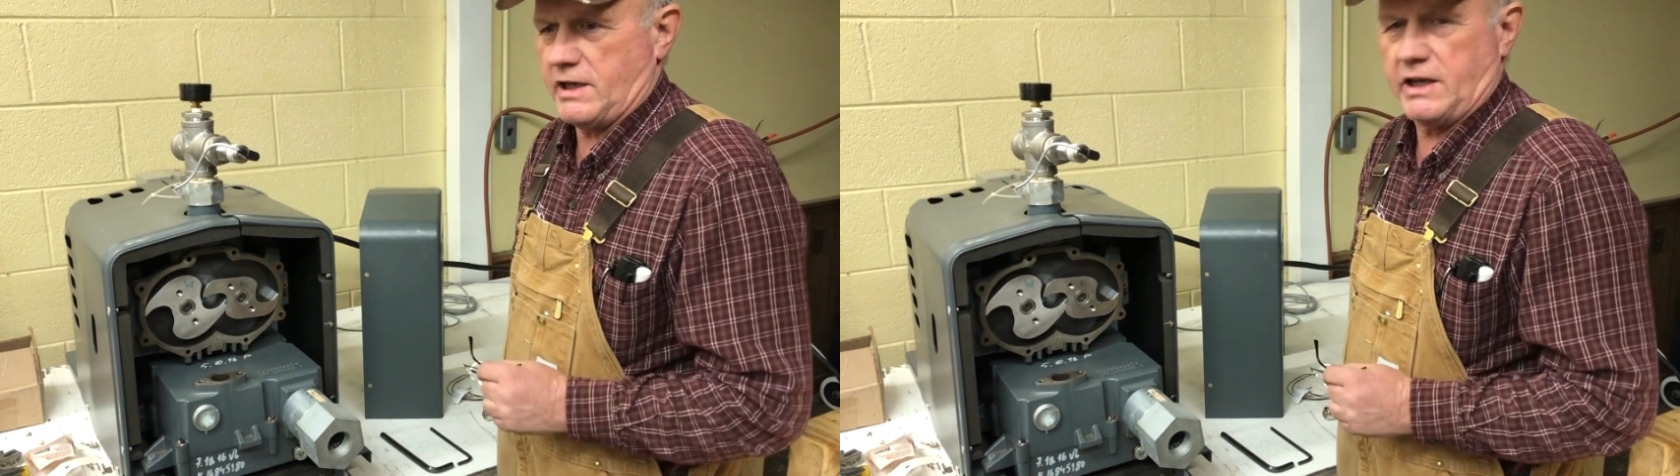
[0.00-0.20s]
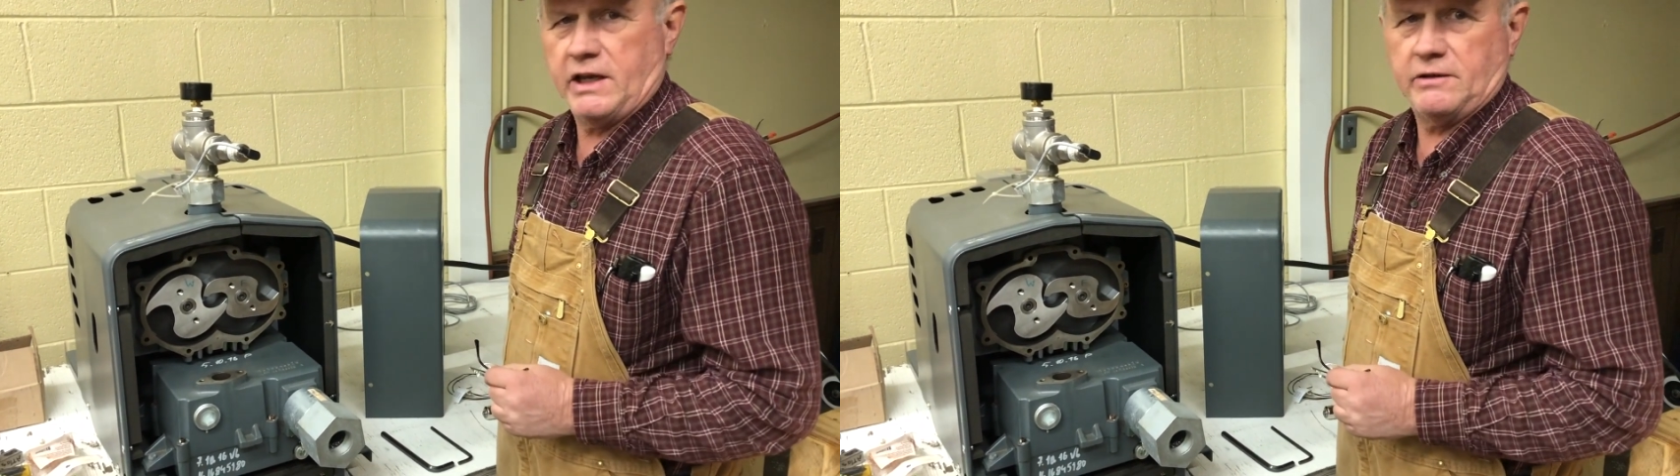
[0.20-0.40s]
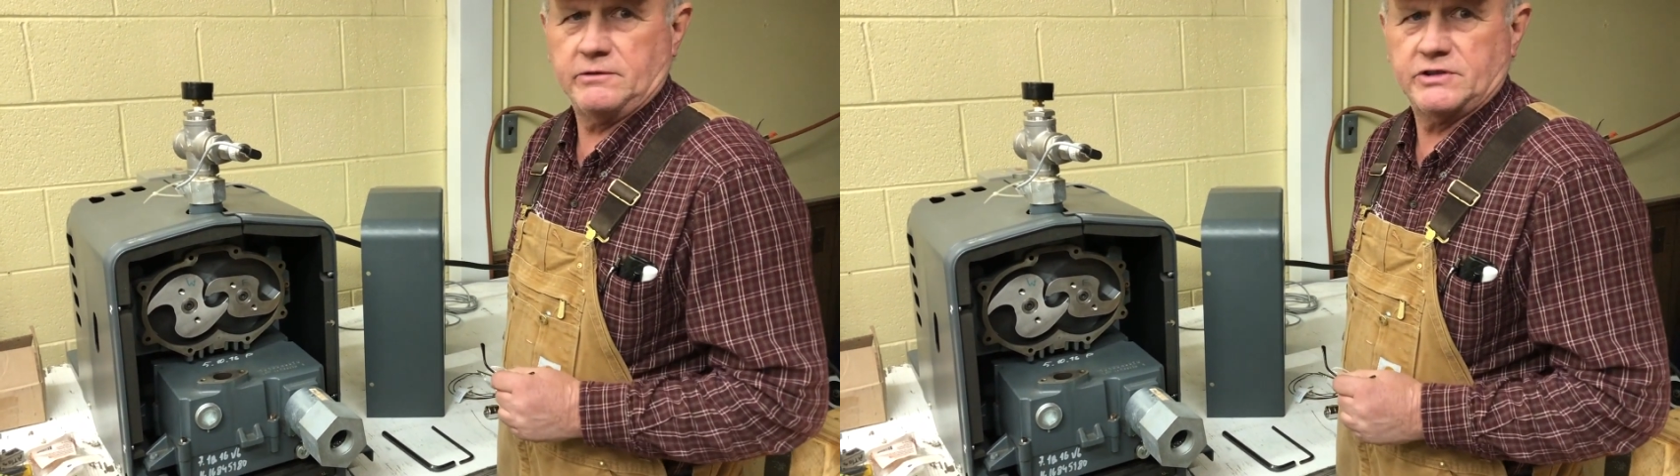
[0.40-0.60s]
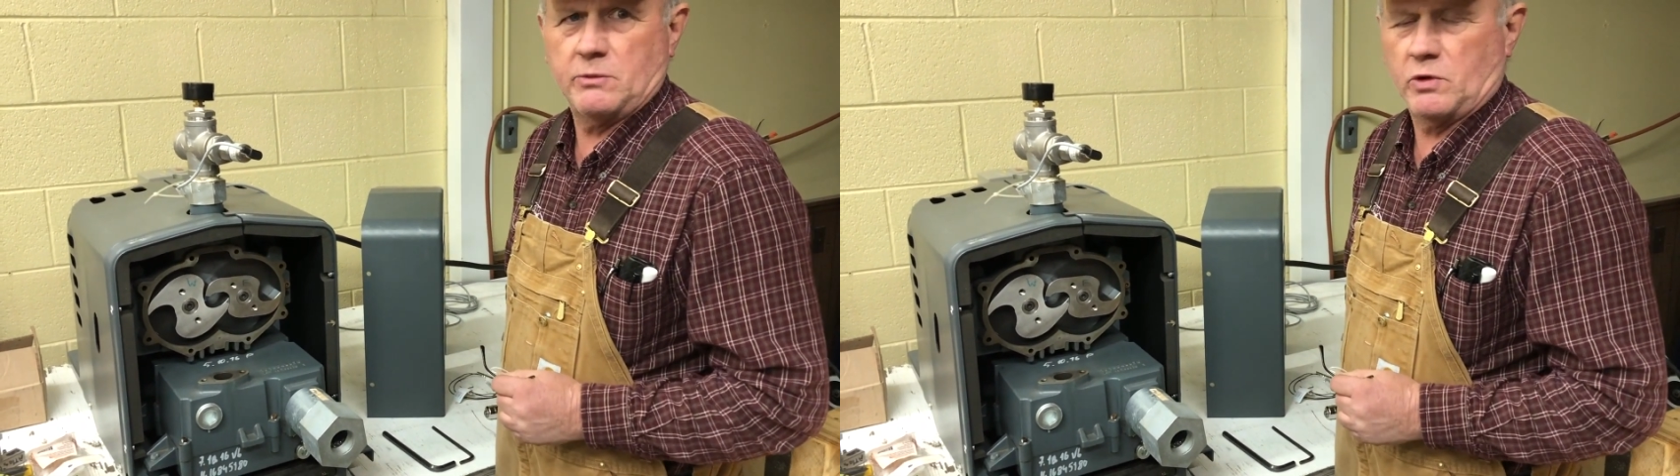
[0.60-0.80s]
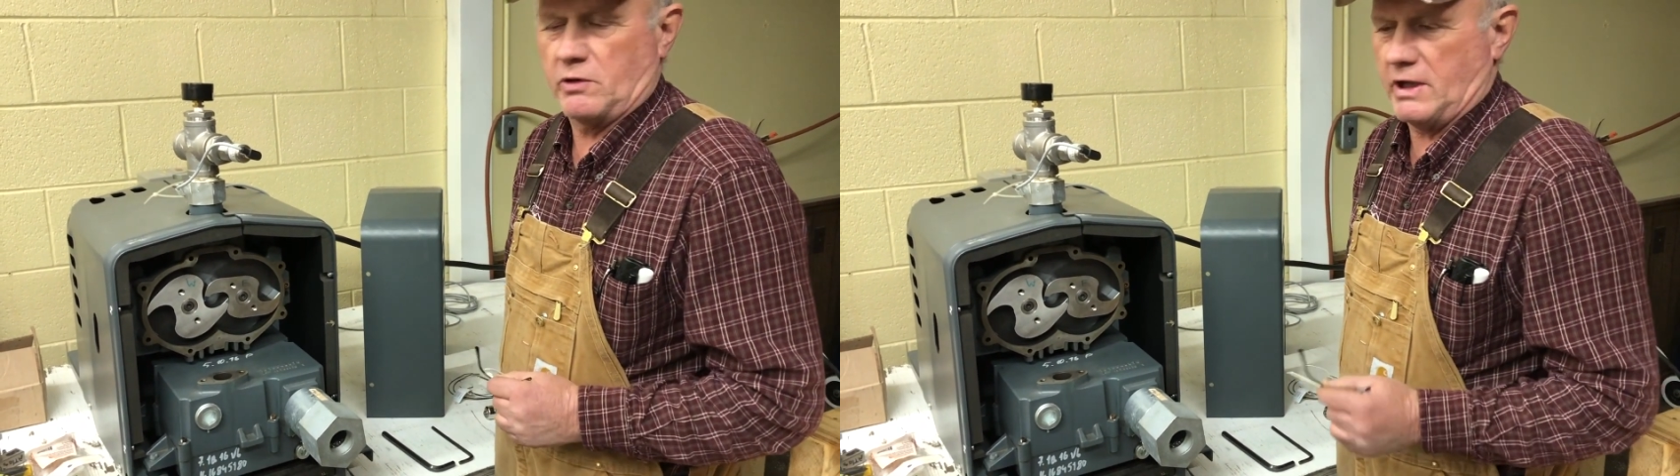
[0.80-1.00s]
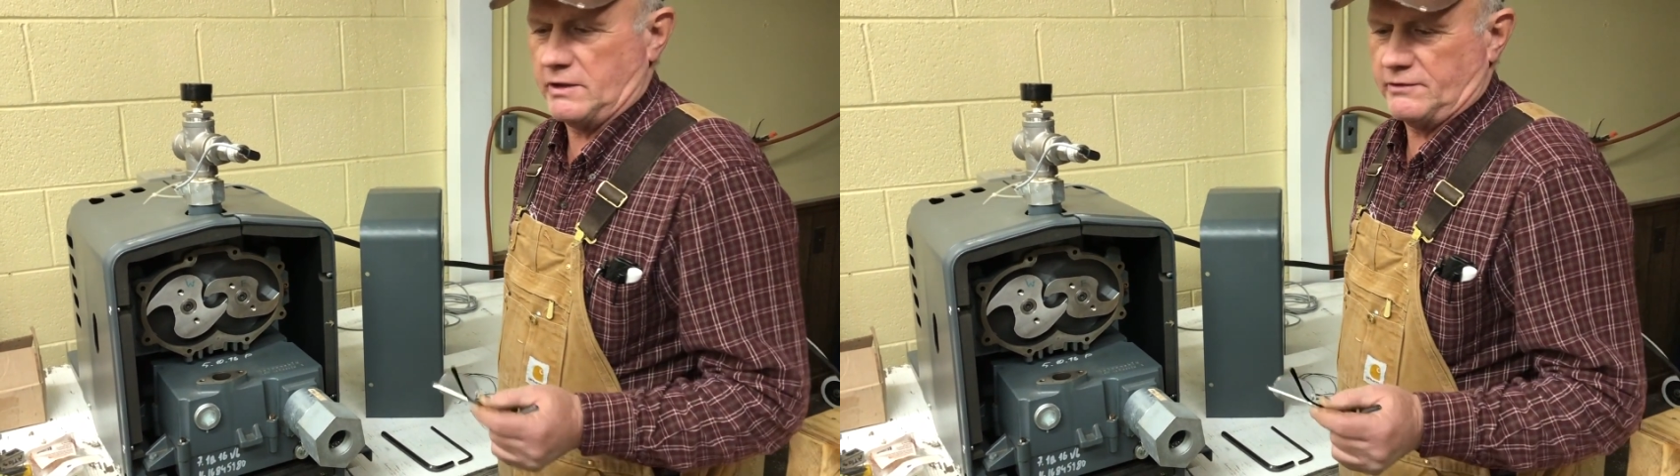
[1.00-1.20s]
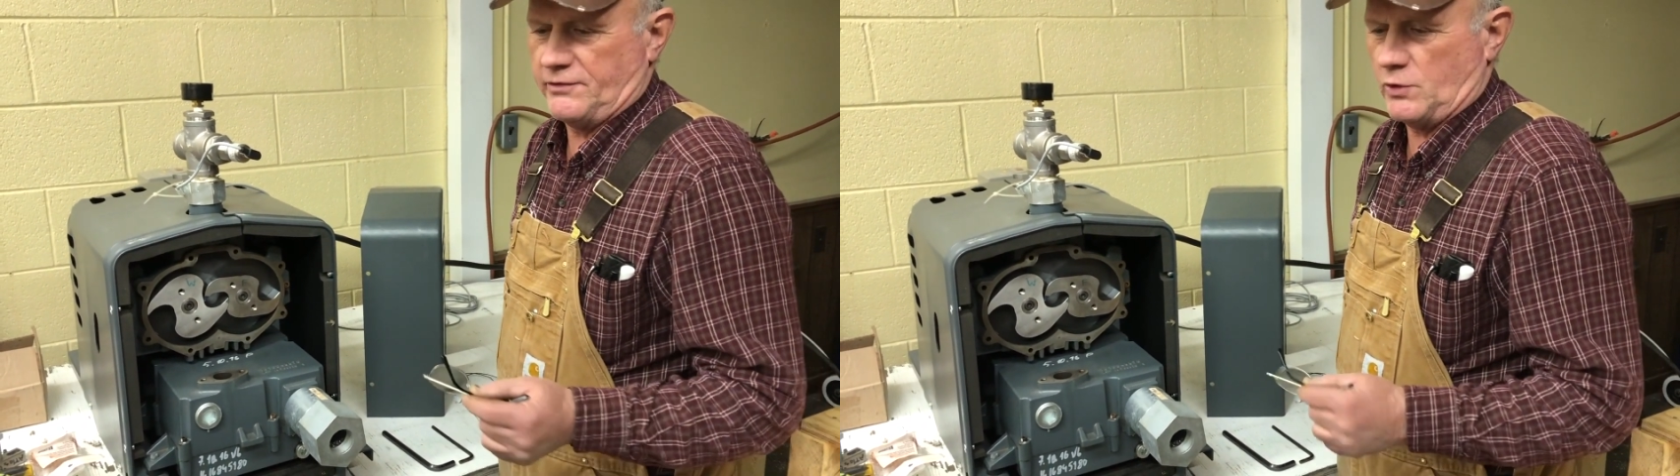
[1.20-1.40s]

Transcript: could get somewhere around